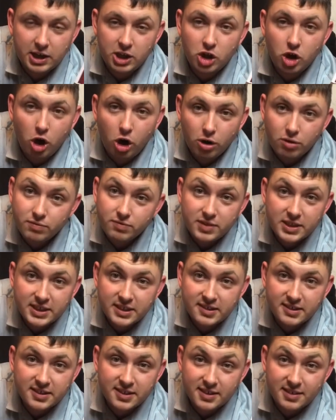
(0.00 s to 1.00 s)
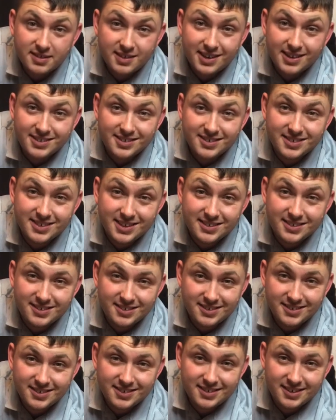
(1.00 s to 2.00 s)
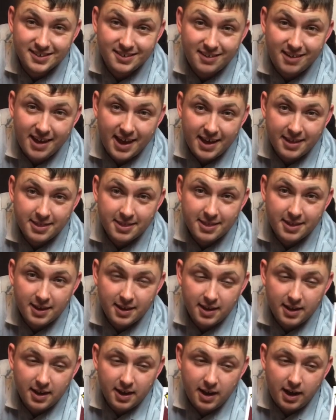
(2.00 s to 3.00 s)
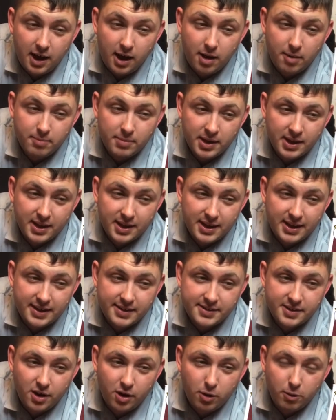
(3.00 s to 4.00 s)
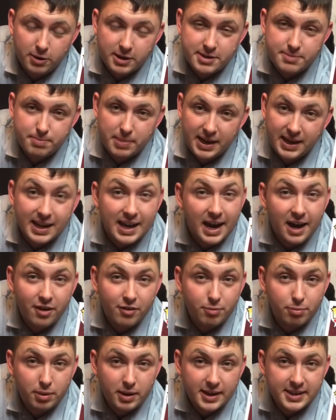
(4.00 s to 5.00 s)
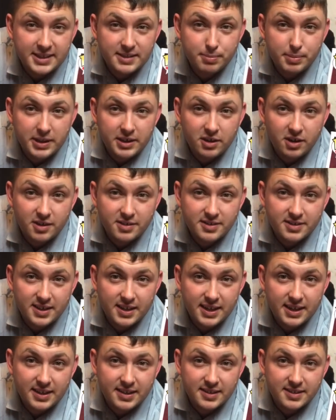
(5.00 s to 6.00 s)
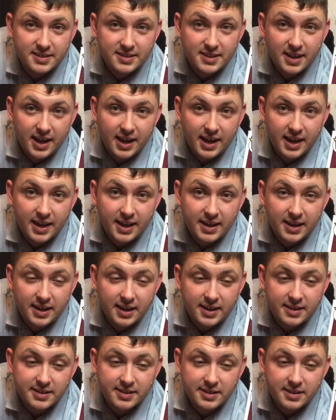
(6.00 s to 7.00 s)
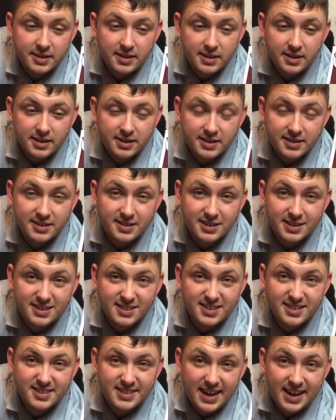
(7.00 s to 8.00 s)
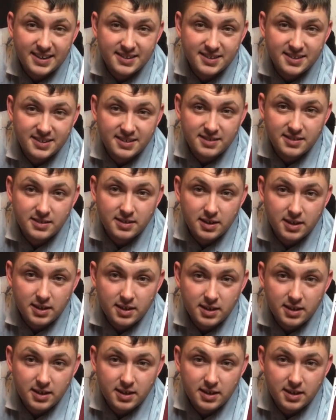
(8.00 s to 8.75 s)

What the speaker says: convict that is sentenced to death. He's always been out of place because he is he's an assassin.